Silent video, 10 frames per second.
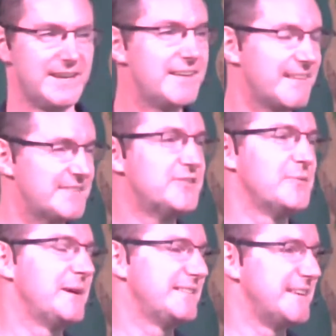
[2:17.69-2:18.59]
That's not
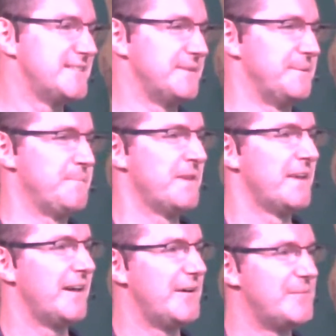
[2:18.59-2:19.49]
my intention.
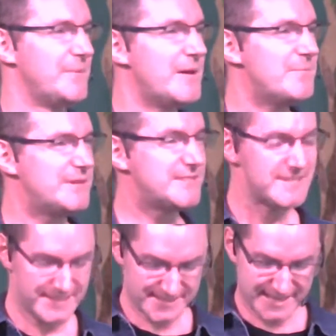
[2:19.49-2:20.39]
But
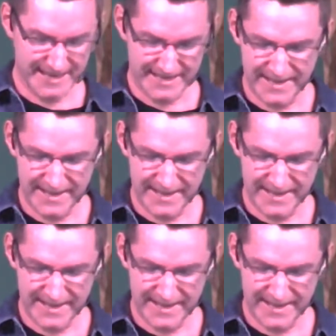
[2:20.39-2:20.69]
just to say,